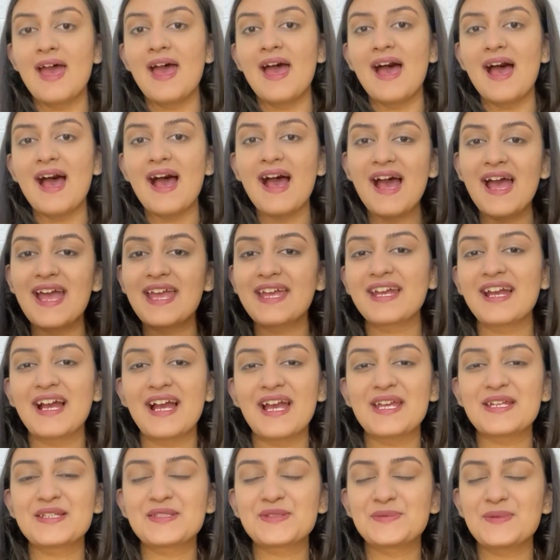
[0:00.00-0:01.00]
Hi
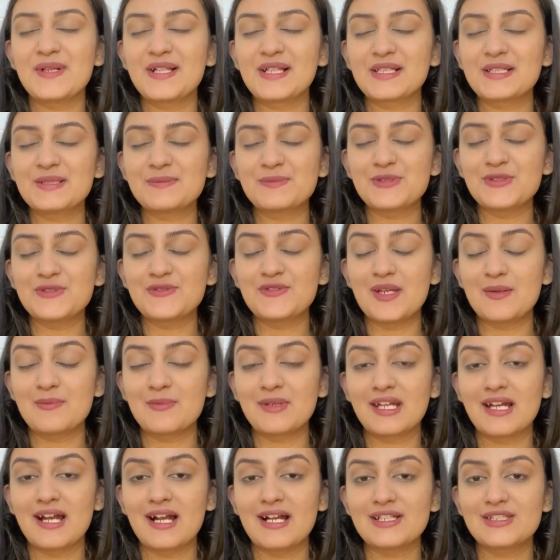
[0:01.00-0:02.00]
guys, welcome to
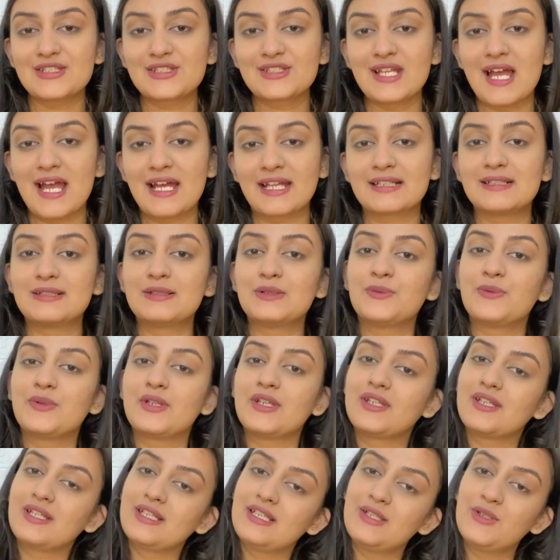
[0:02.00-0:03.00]
Femica's channel.
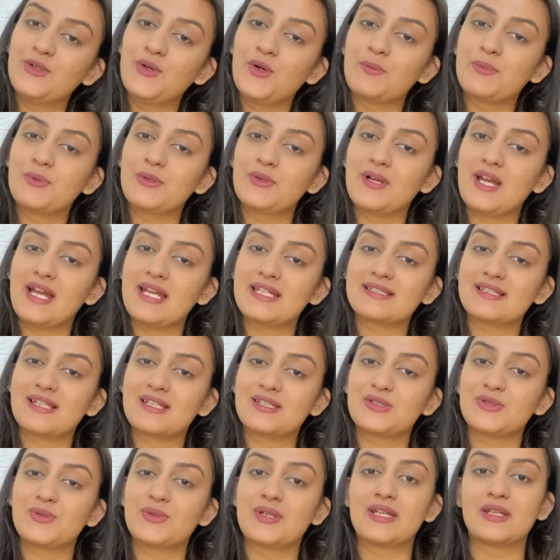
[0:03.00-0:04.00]
We really hope you guys
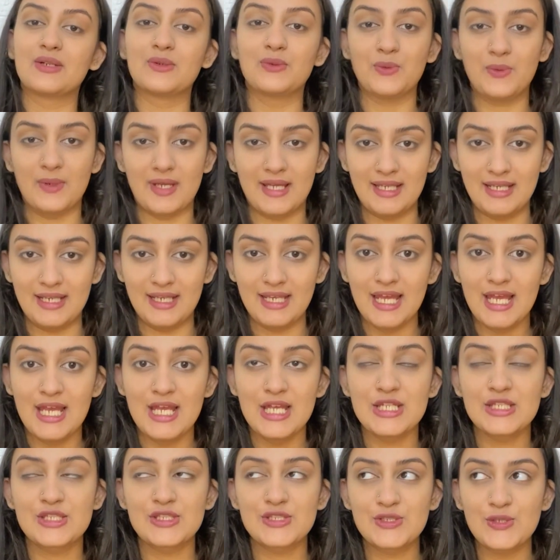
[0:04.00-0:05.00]
are doing well.
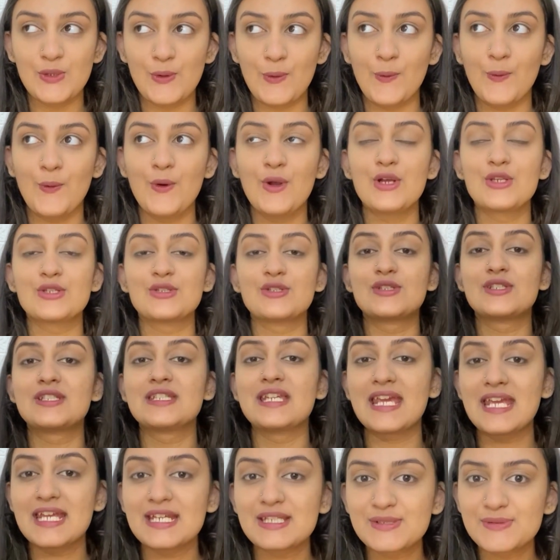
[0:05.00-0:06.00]
So
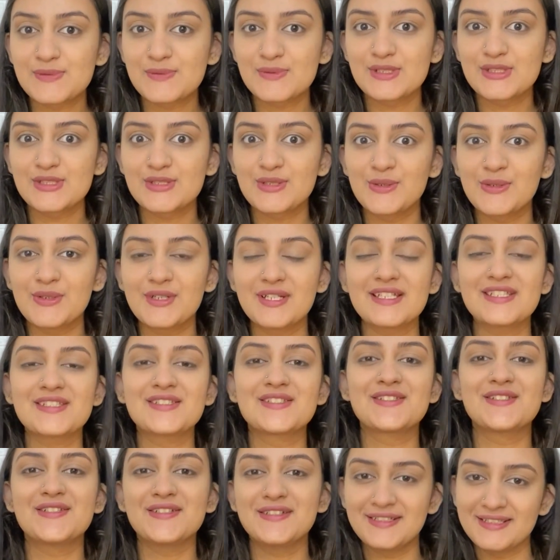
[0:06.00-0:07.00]
today's video
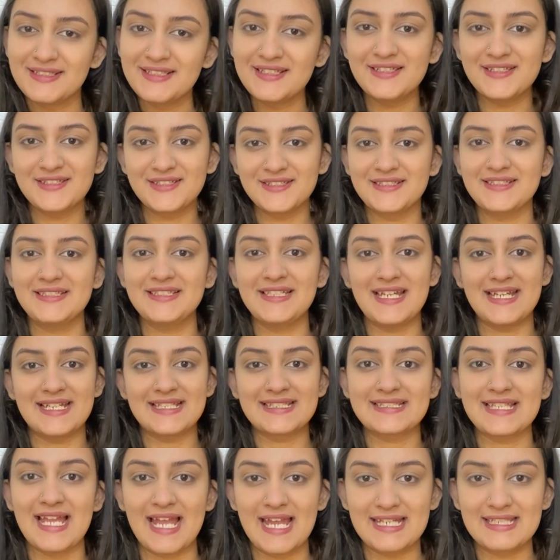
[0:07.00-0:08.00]
is really
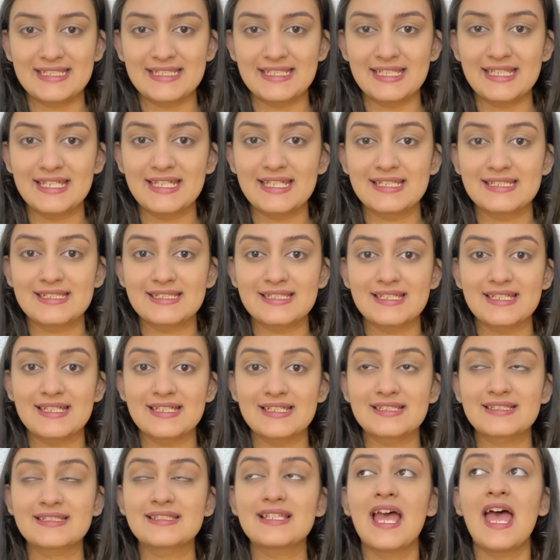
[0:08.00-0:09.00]
exciting. It
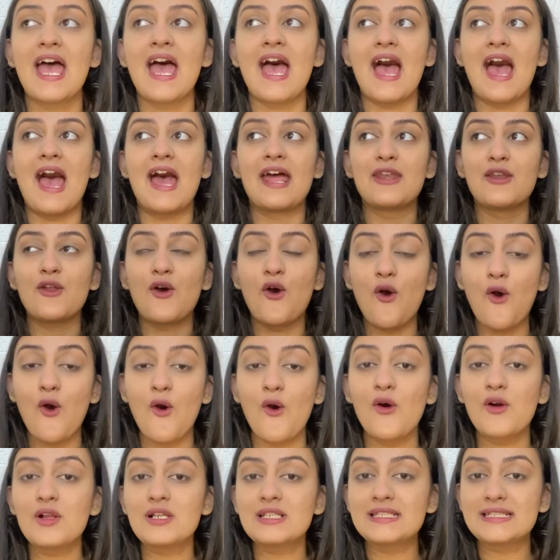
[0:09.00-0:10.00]
is an
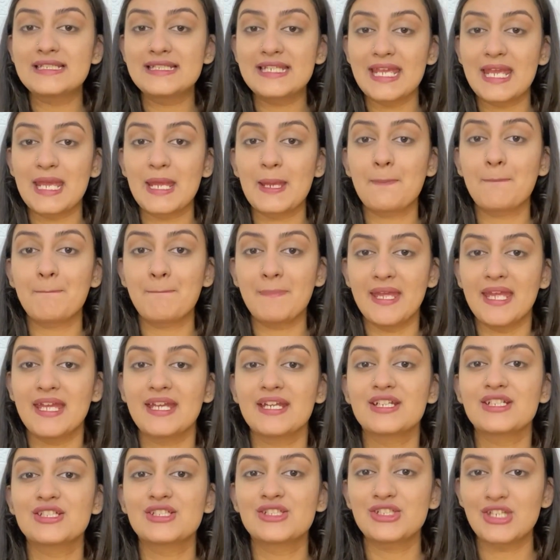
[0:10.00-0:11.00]
all-day
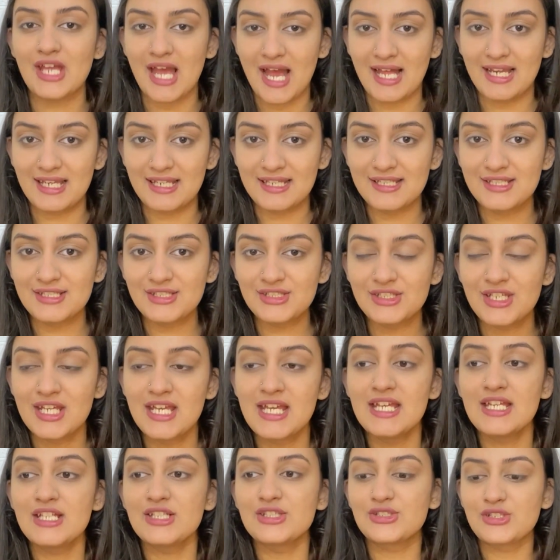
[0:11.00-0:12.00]
pink challenge
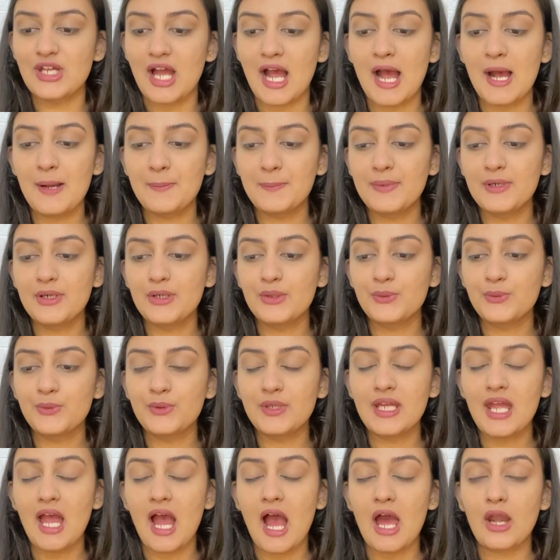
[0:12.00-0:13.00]
jahan par
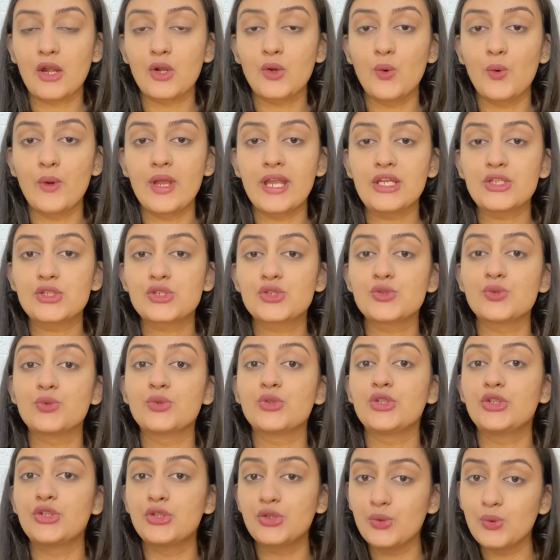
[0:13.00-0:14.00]
we are going to
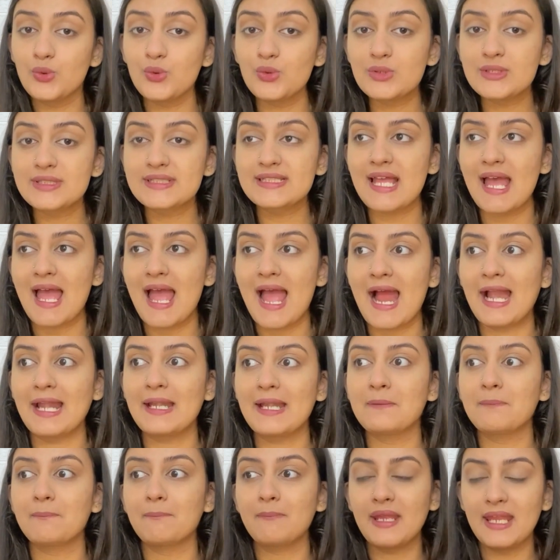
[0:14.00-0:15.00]
use
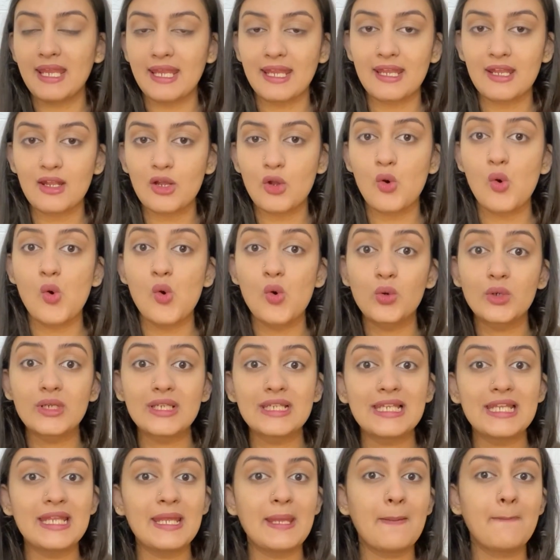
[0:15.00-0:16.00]
and make
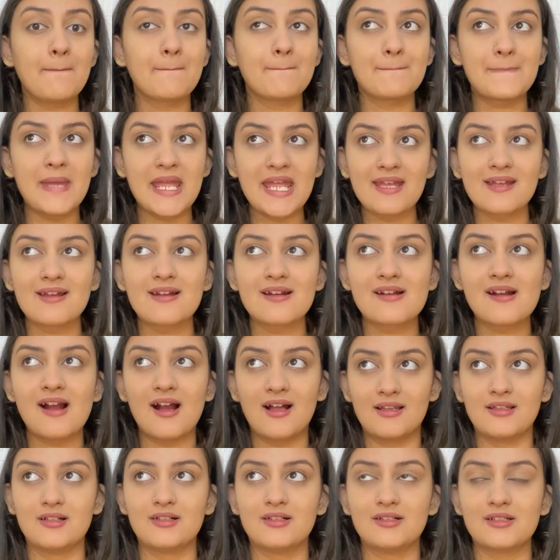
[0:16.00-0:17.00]
only pink
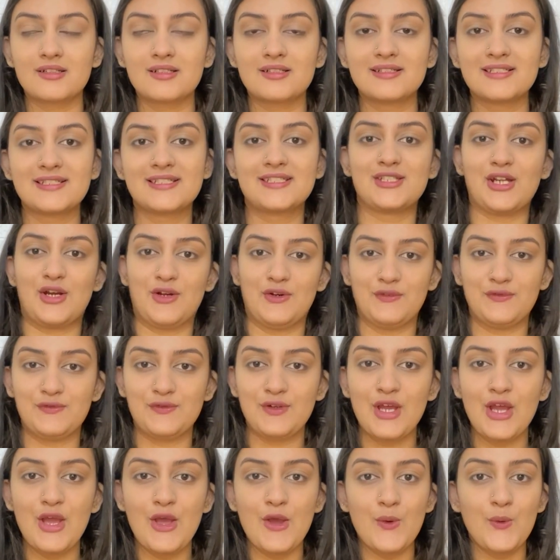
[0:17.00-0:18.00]
color stuff,
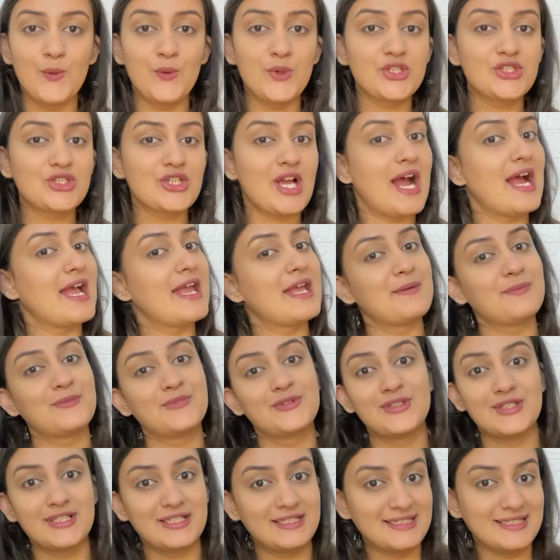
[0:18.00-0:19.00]
which I am
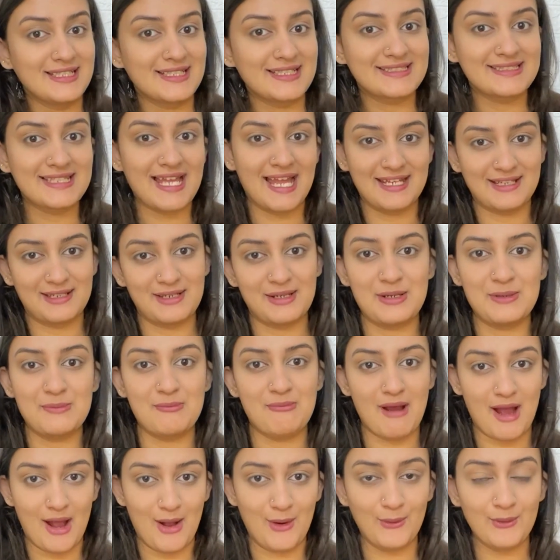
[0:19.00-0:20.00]
really excited
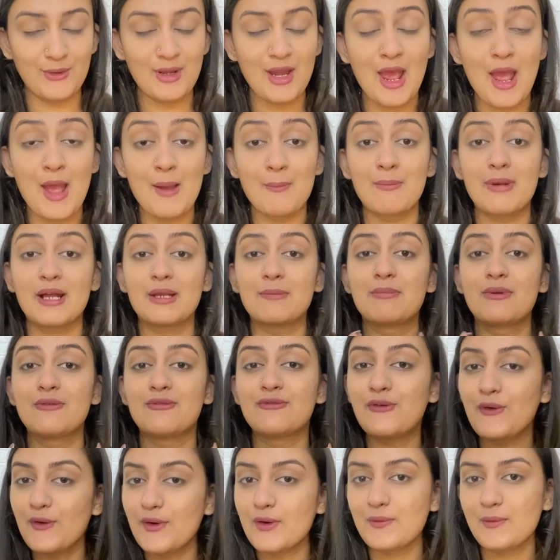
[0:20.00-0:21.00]
about. But
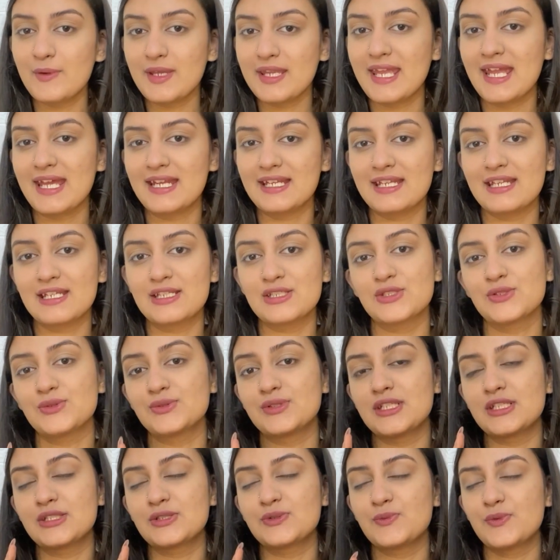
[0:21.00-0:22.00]
before we get into
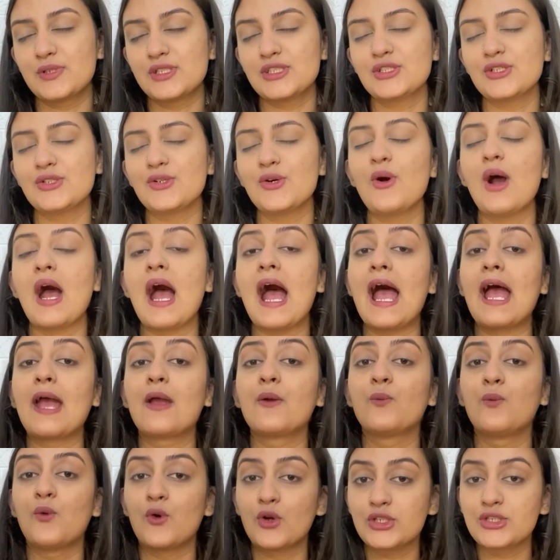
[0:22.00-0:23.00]
this video, I
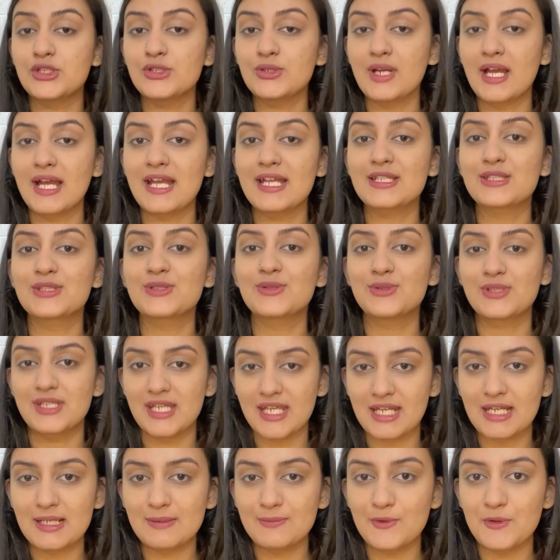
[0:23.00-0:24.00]
want you guys to
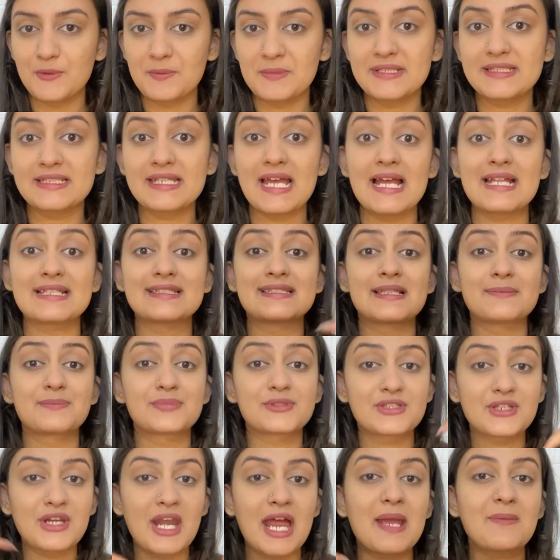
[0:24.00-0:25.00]
take a moment and
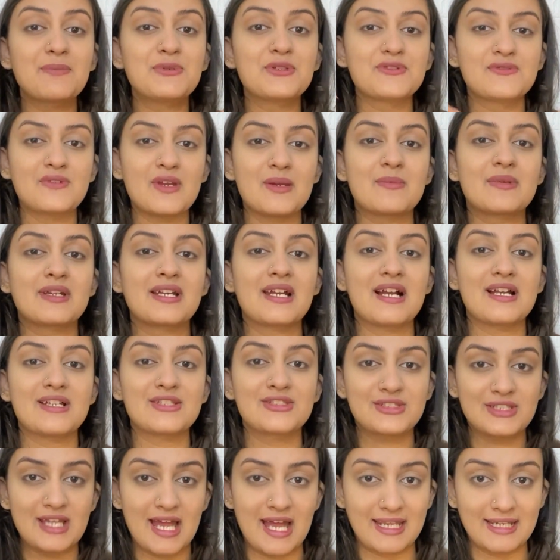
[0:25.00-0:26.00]
subscribe to
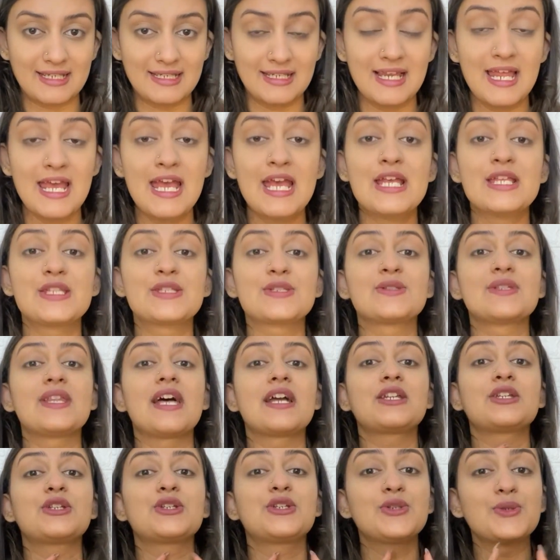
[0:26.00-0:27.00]
Femica's channel so
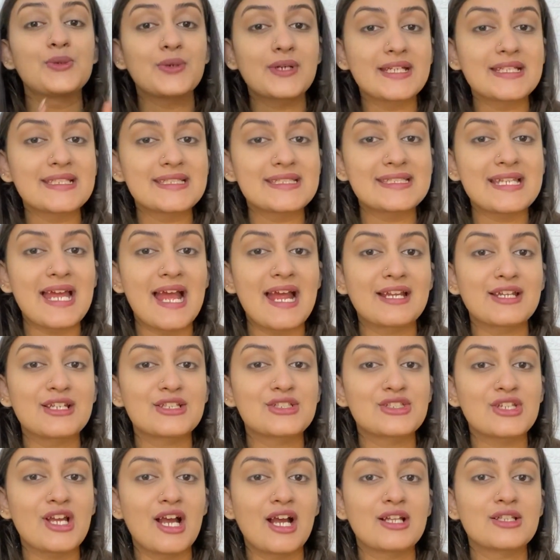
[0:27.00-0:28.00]
that you can stand a
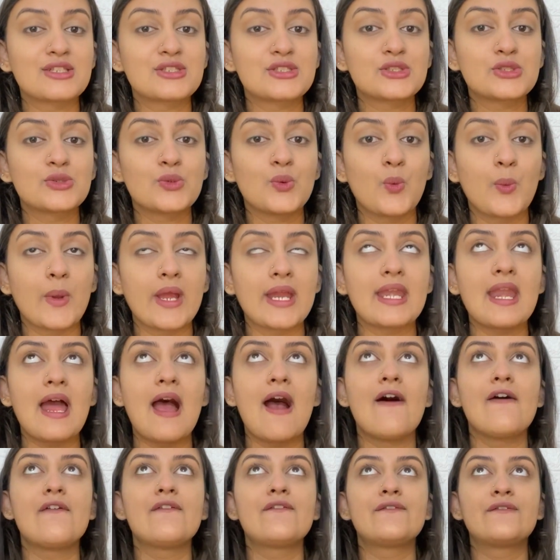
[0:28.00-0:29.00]
chance to win
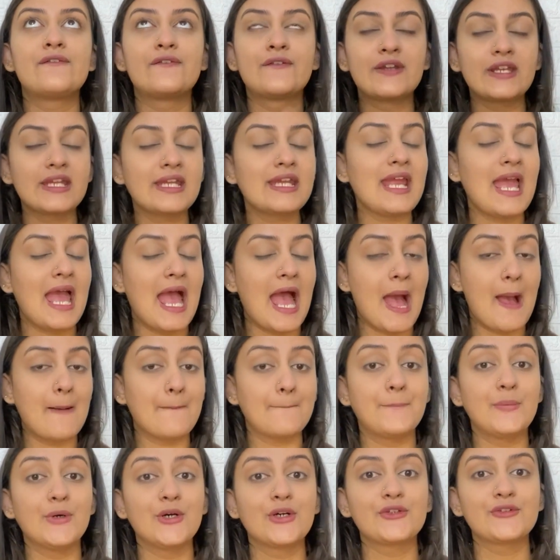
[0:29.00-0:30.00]
a free
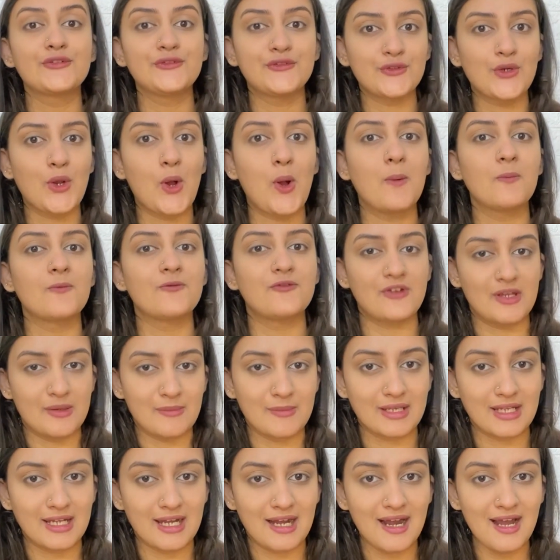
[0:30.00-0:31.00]
hamper from
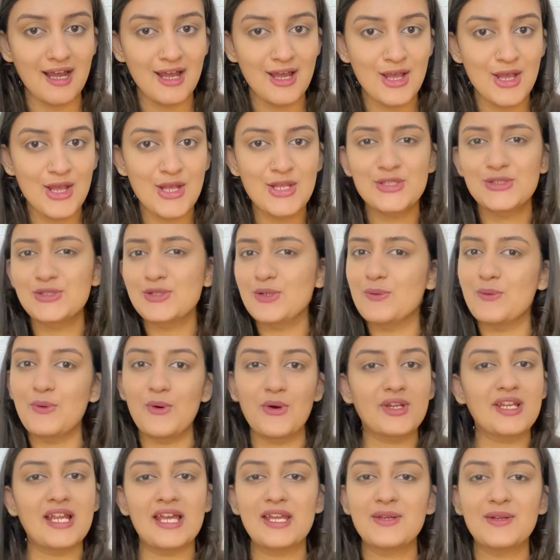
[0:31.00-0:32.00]
Femica. So
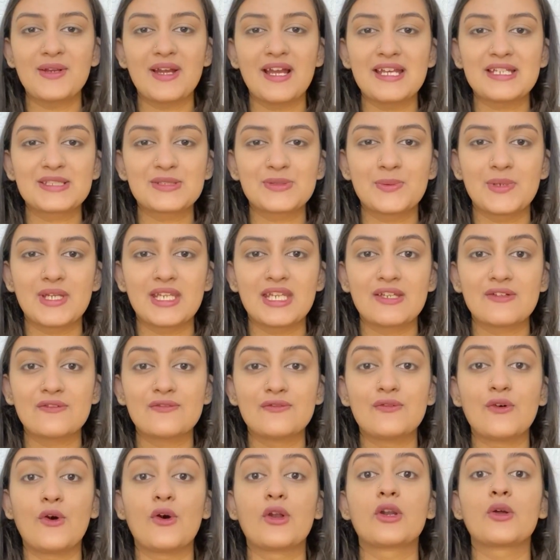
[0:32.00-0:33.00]
what are you guys waiting
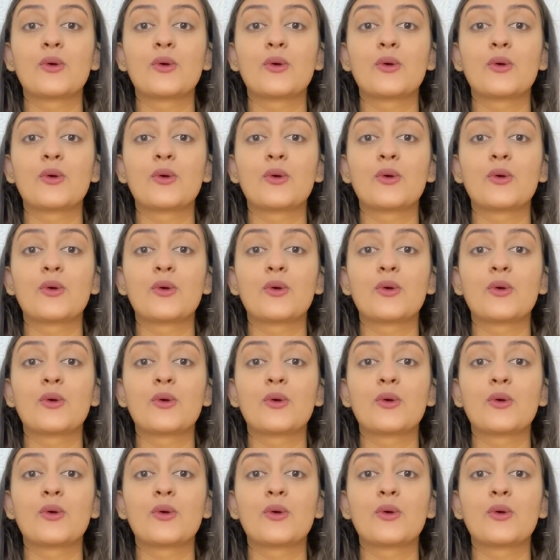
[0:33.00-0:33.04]
for?